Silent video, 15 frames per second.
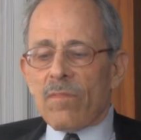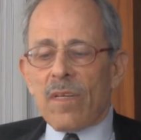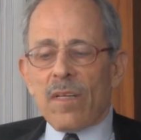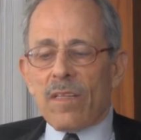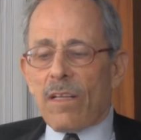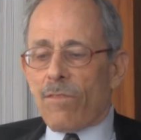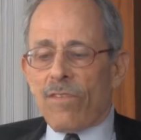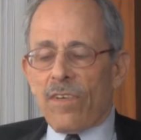in
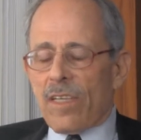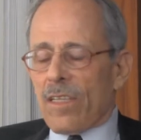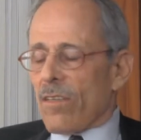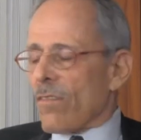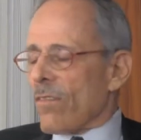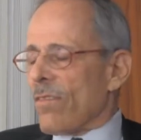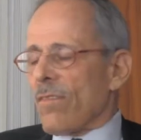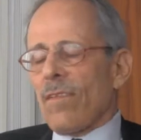the
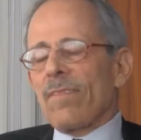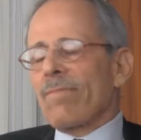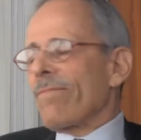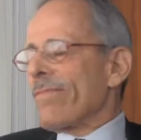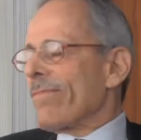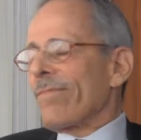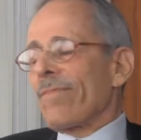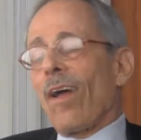field,
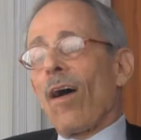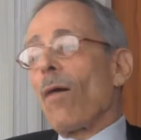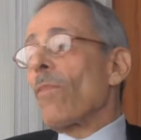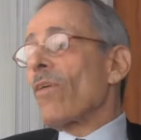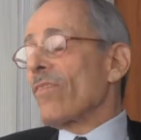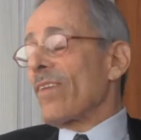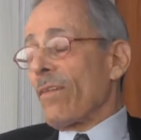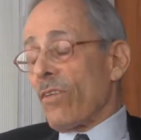
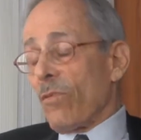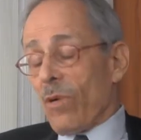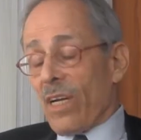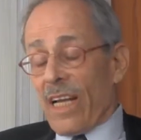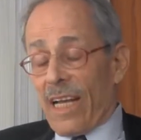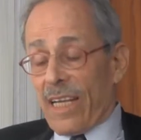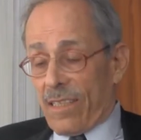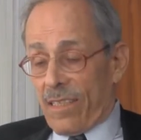almost everyone
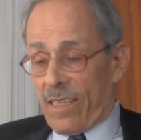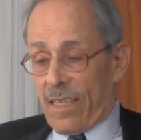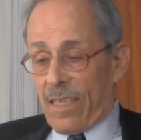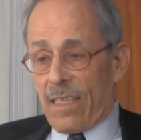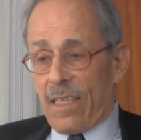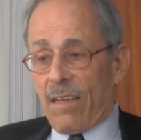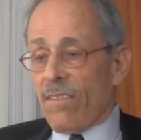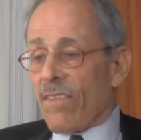I could
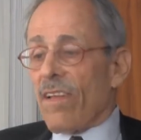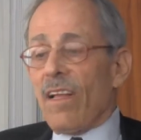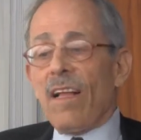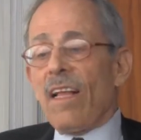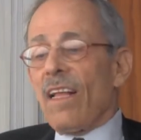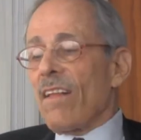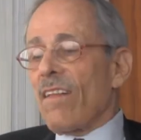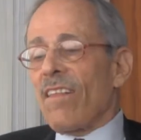think of,
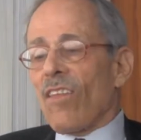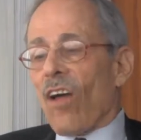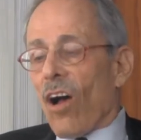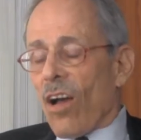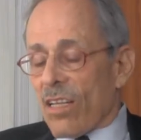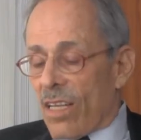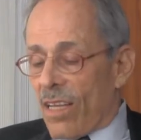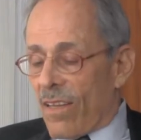
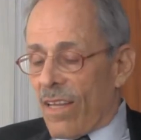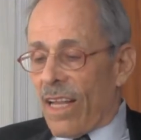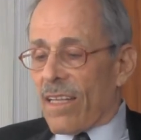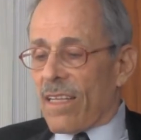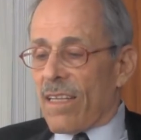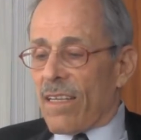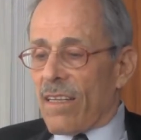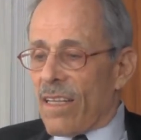thought
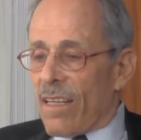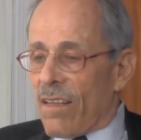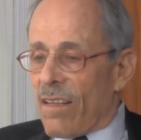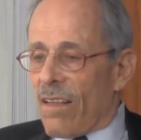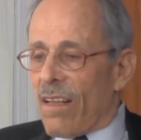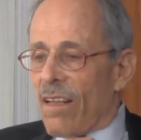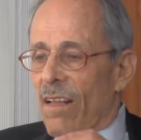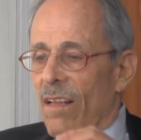that
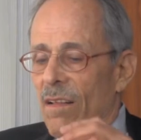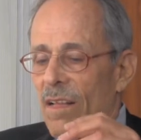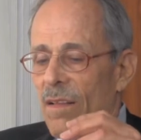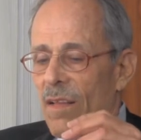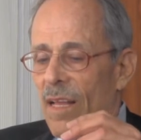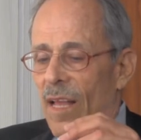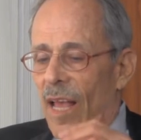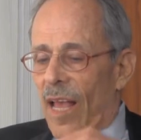
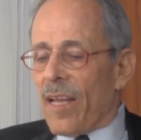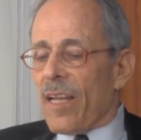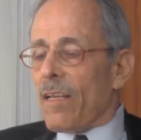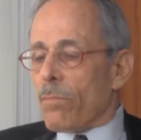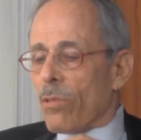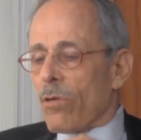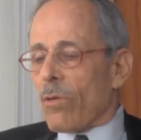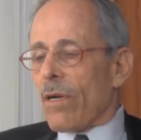any
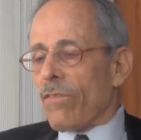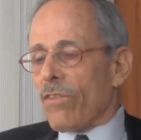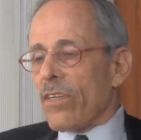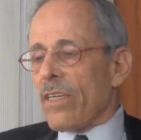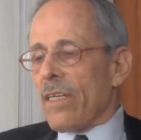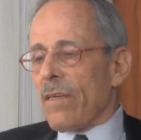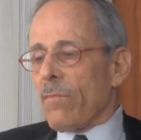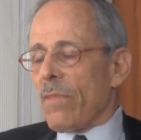
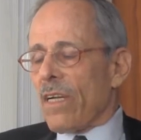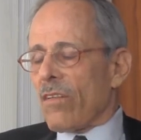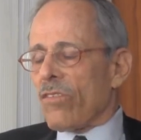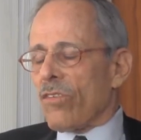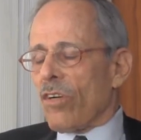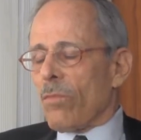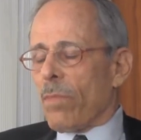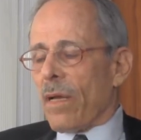peripherally
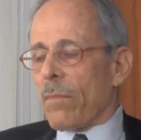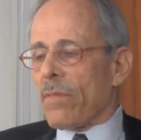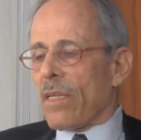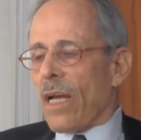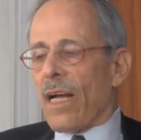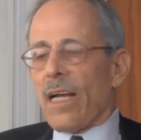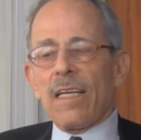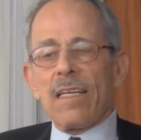administered
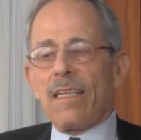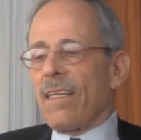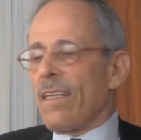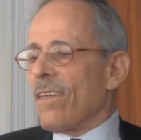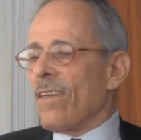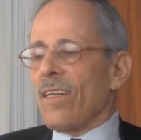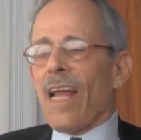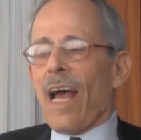peptide
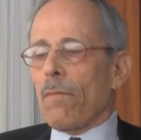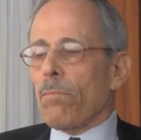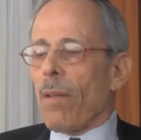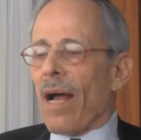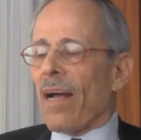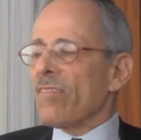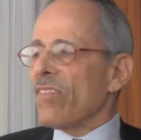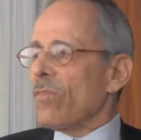could not
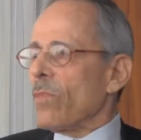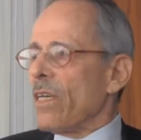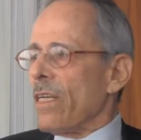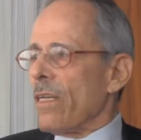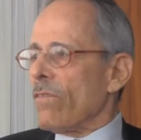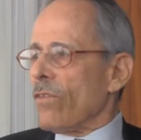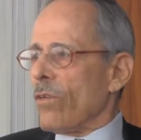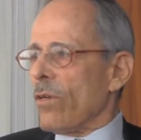possibly
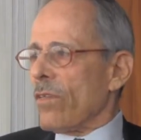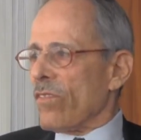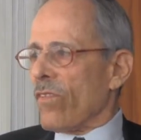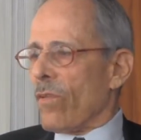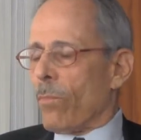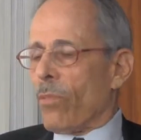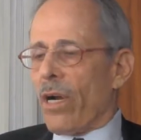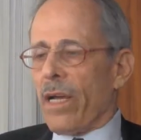influence
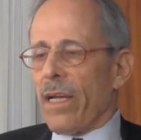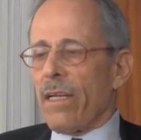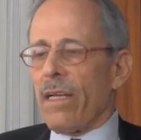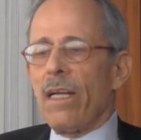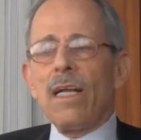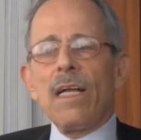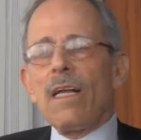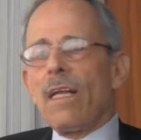the brain.
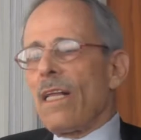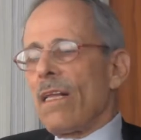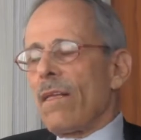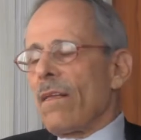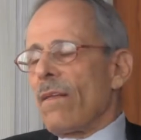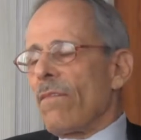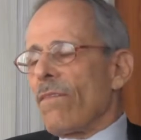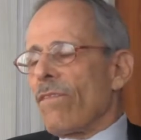
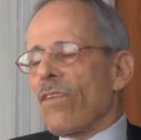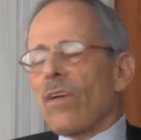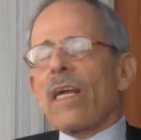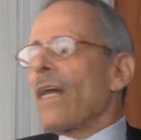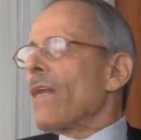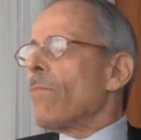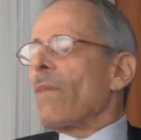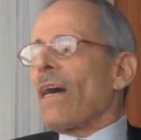
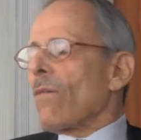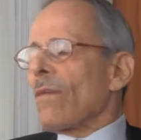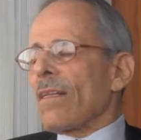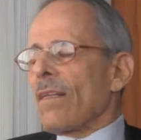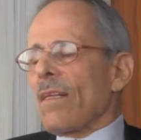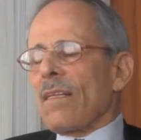Forget about